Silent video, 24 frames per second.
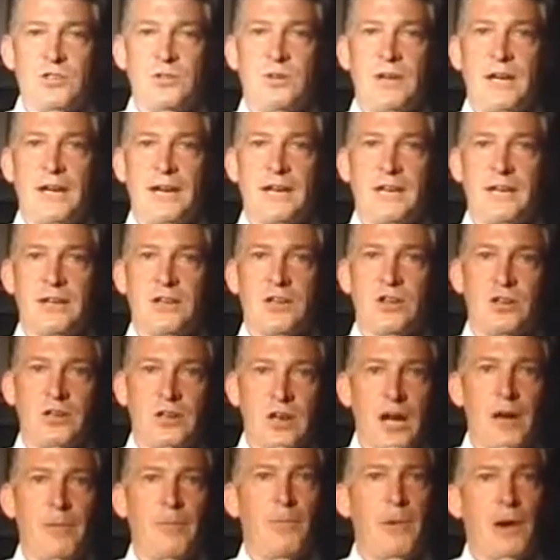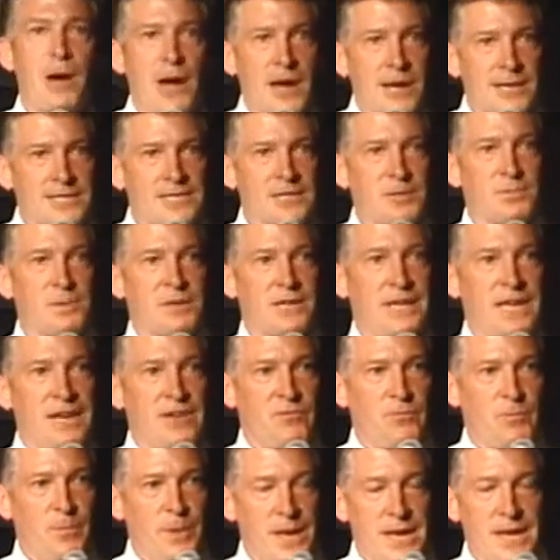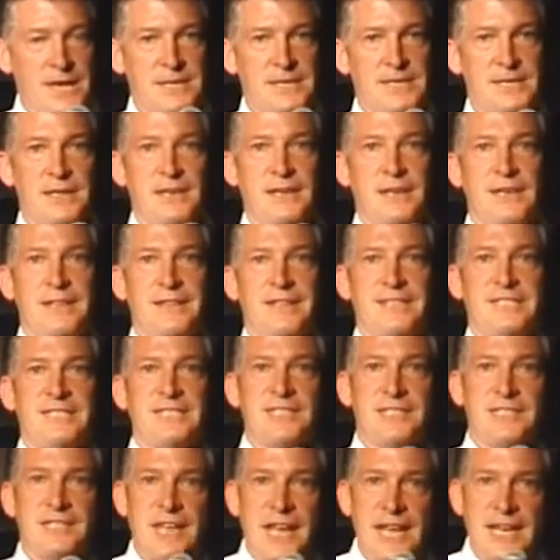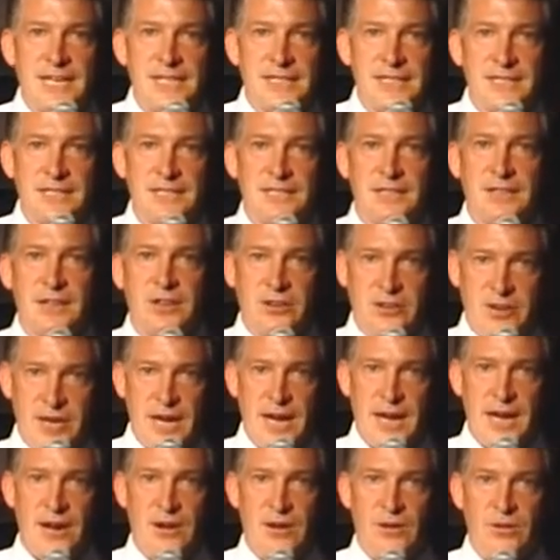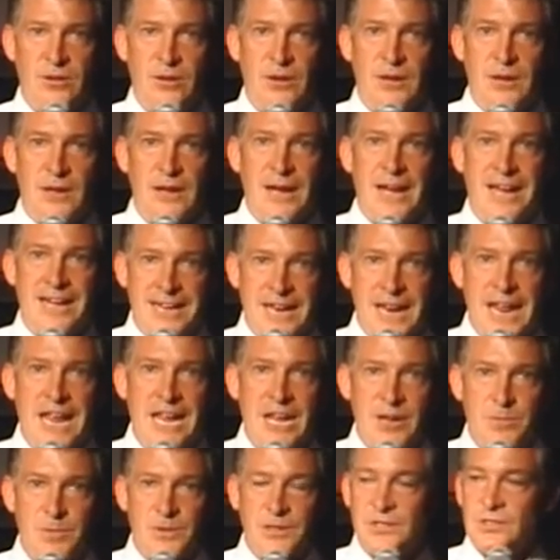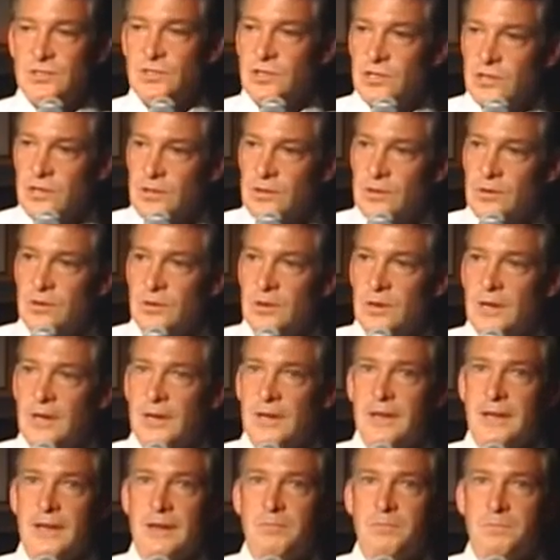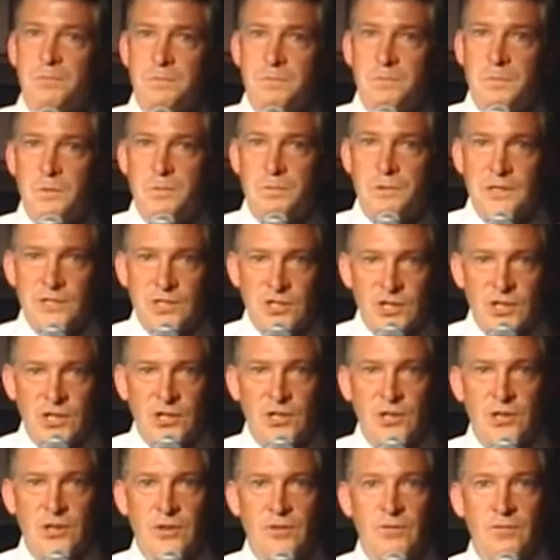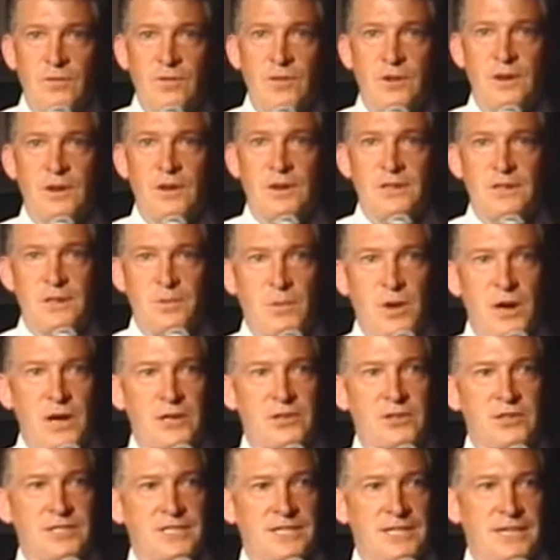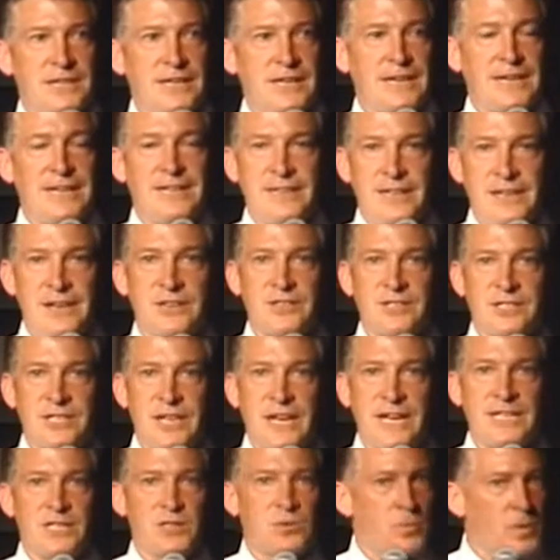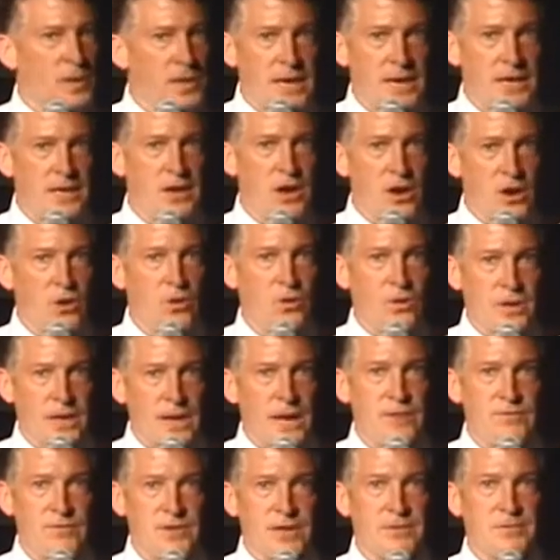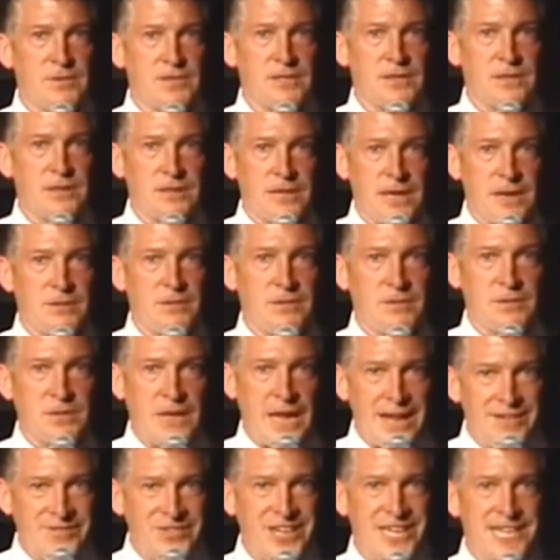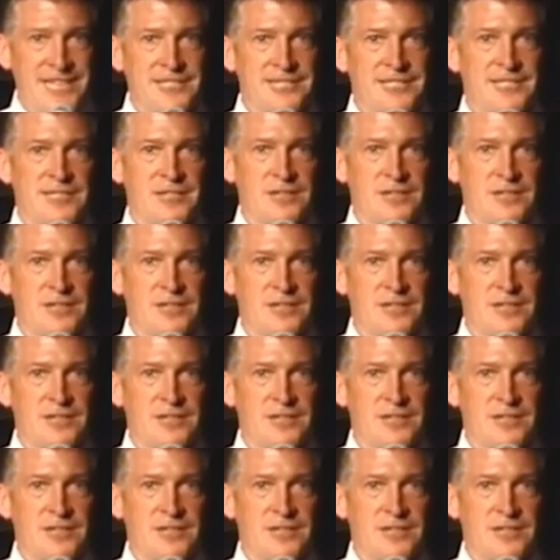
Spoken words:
United could not possibly have meant that states are now unable to preserve democracy in their states when they know and have evidence